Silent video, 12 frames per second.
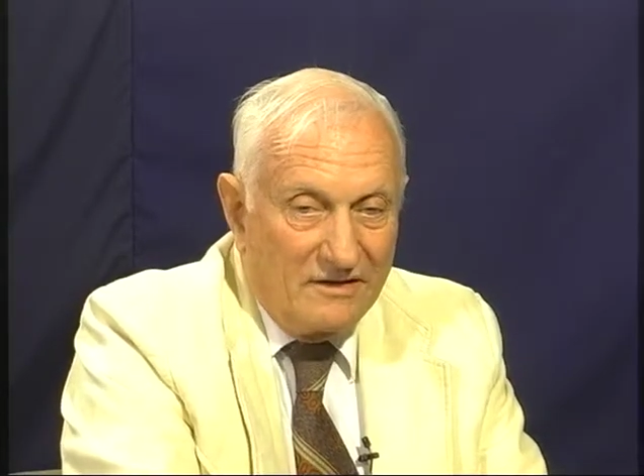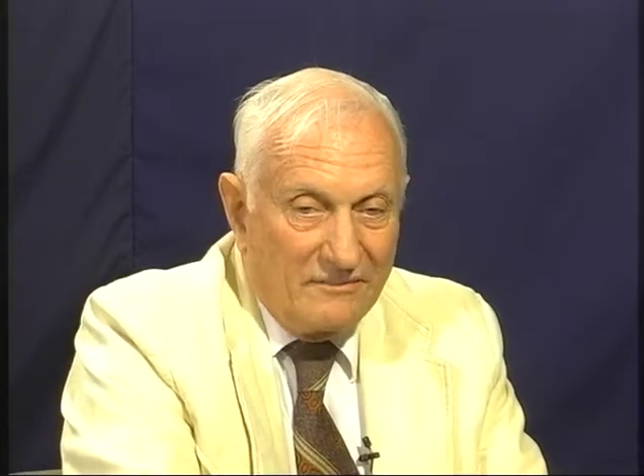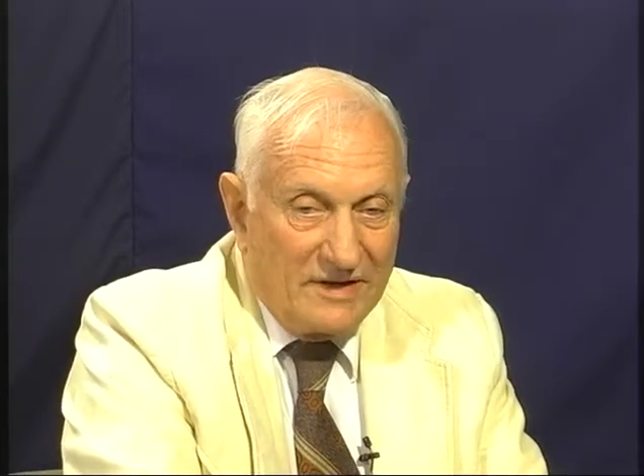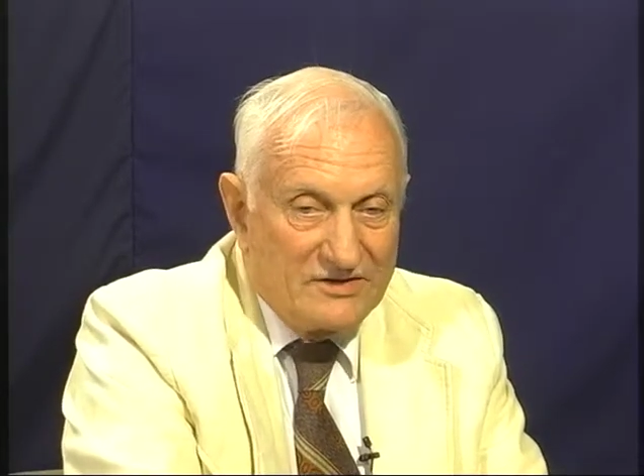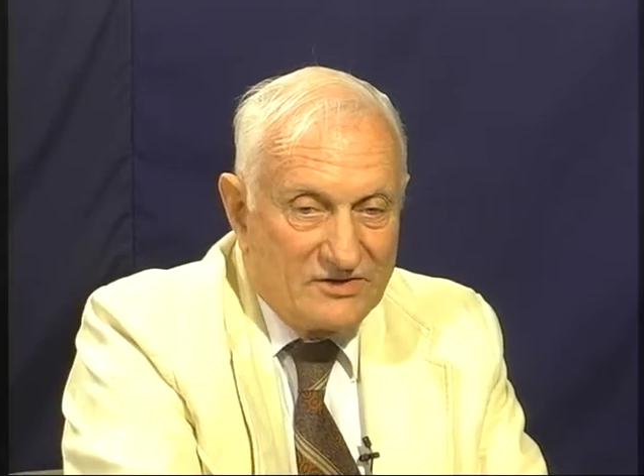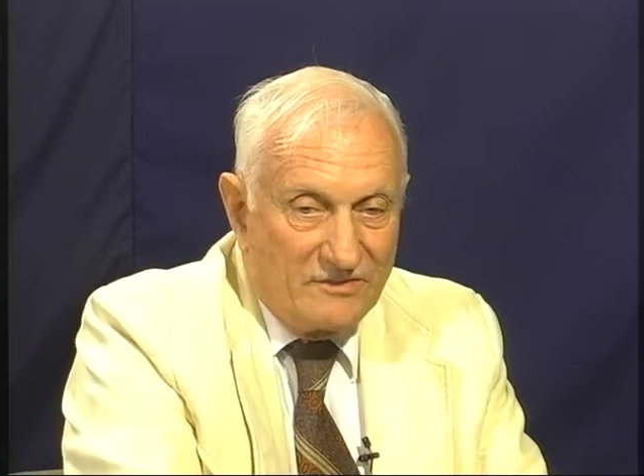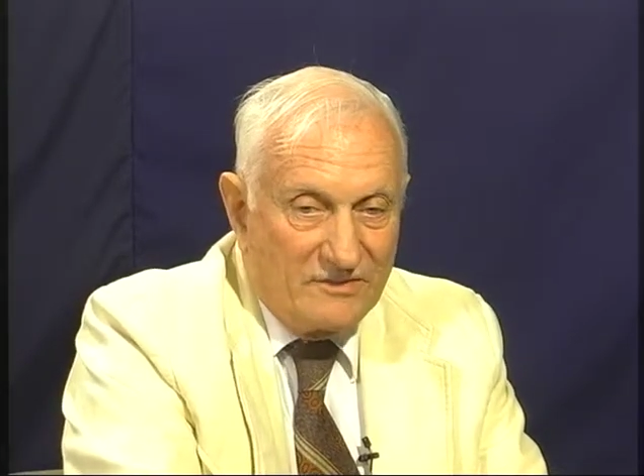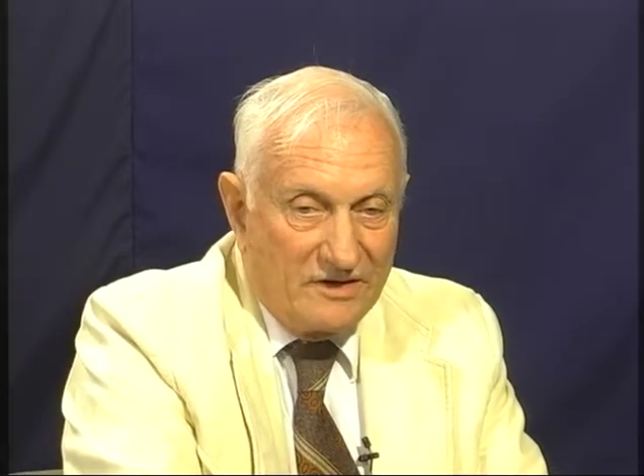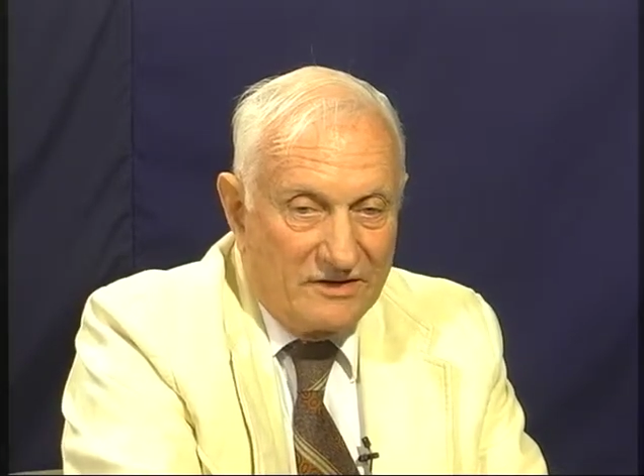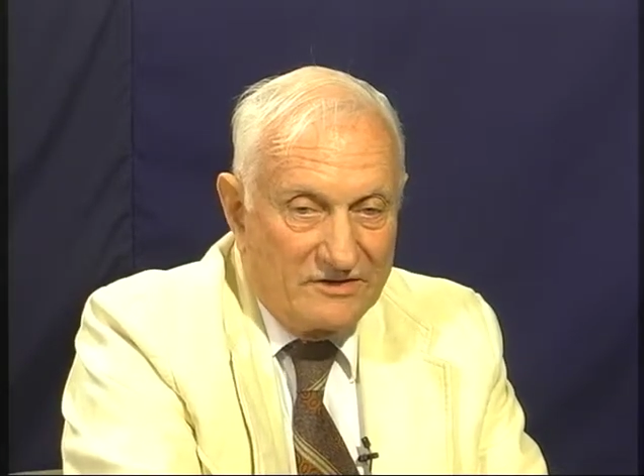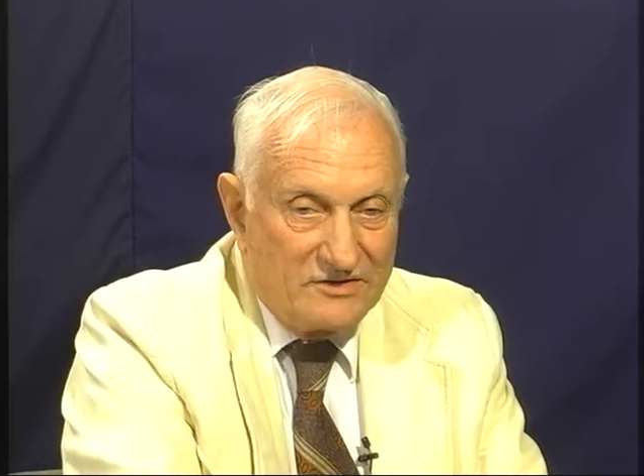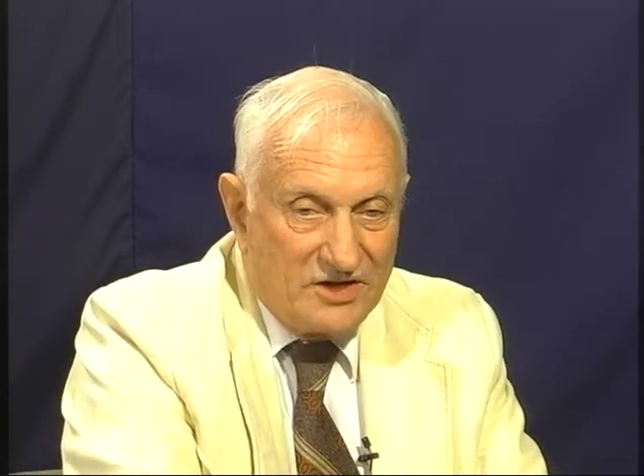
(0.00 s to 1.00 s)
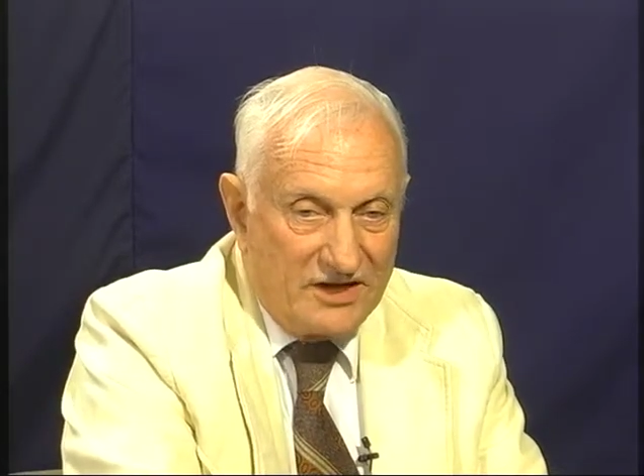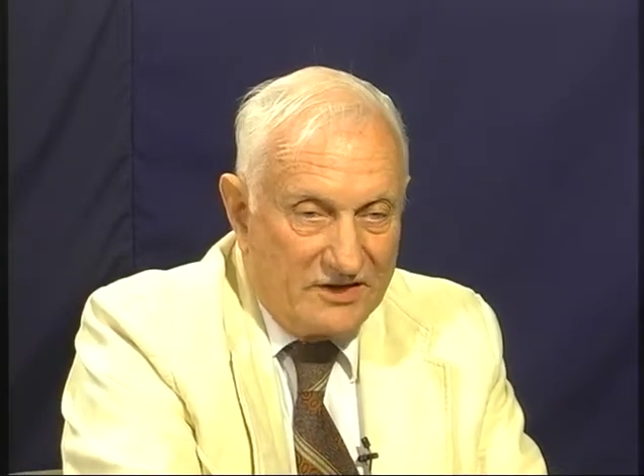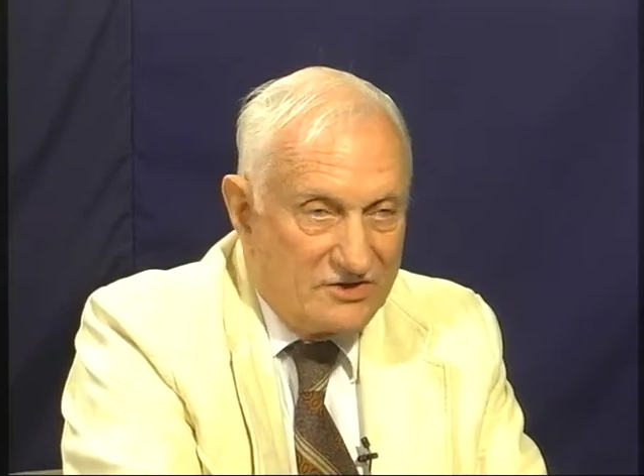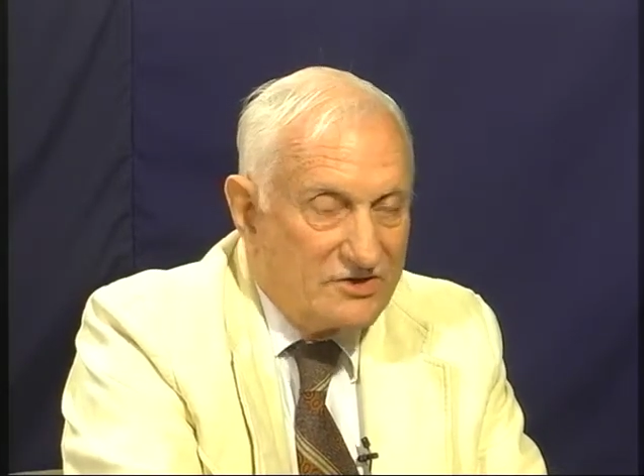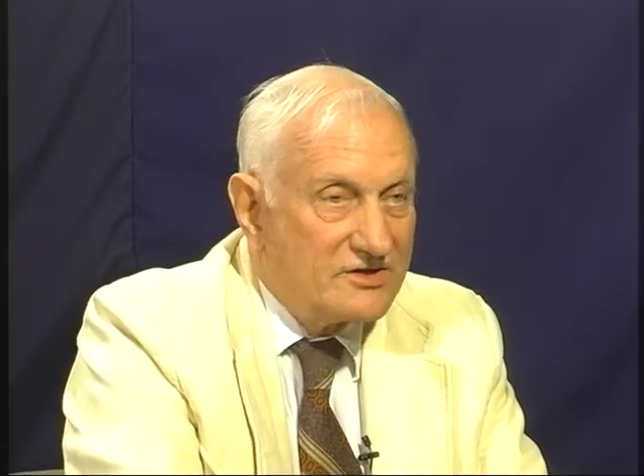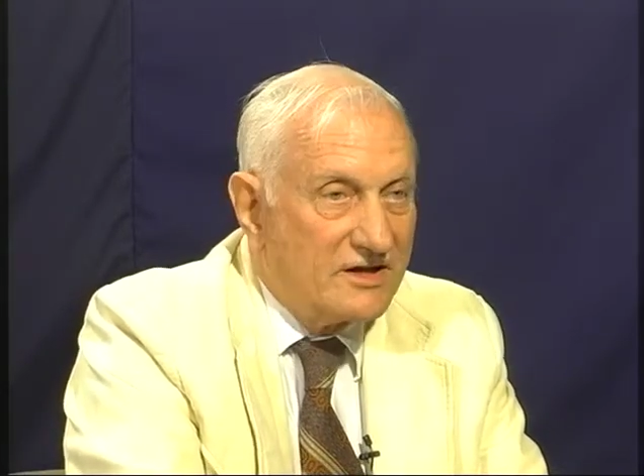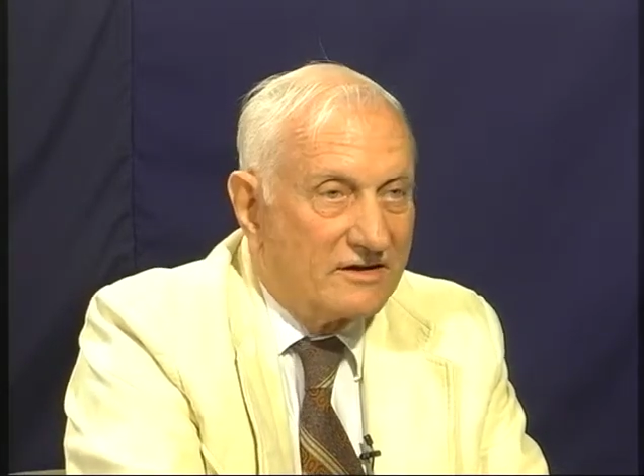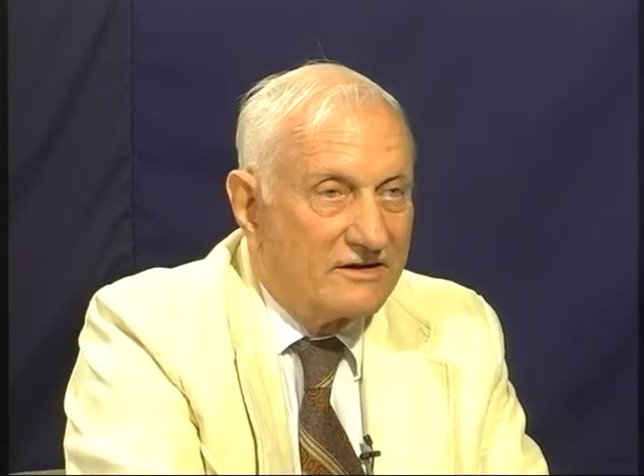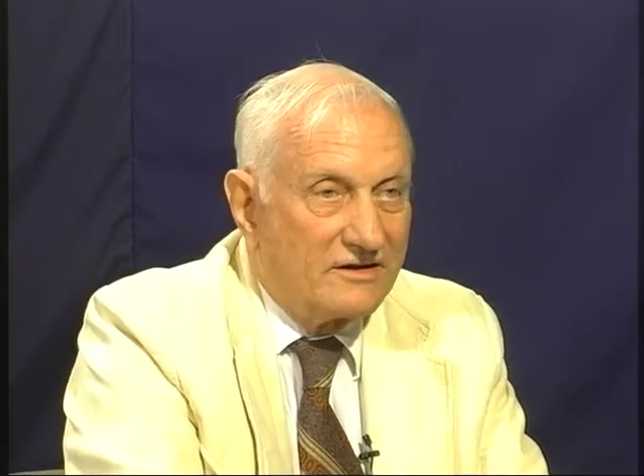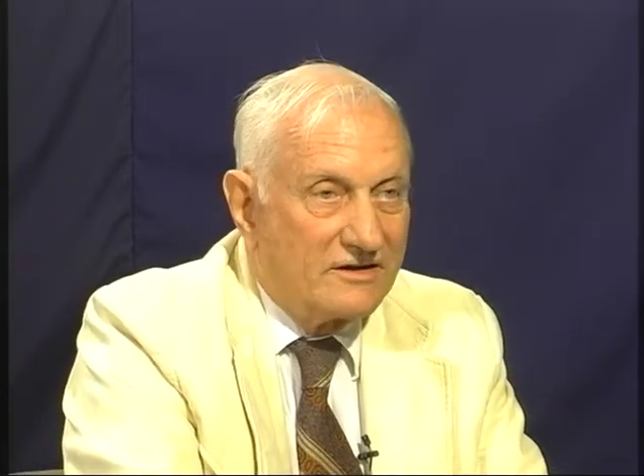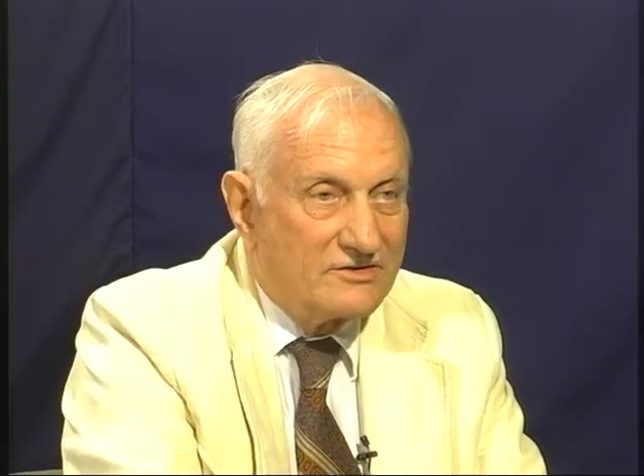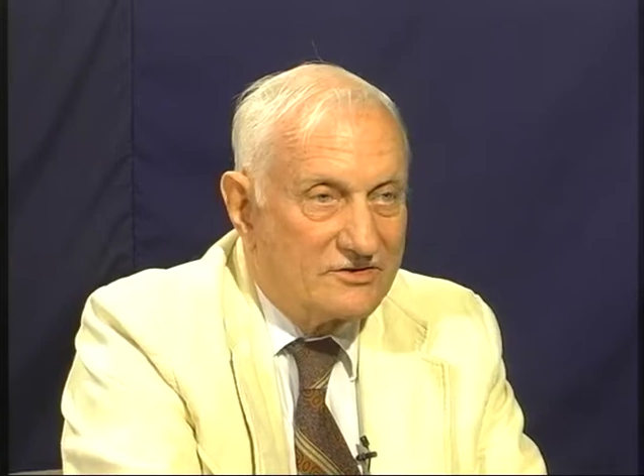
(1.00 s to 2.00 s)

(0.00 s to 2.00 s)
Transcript: made some changes that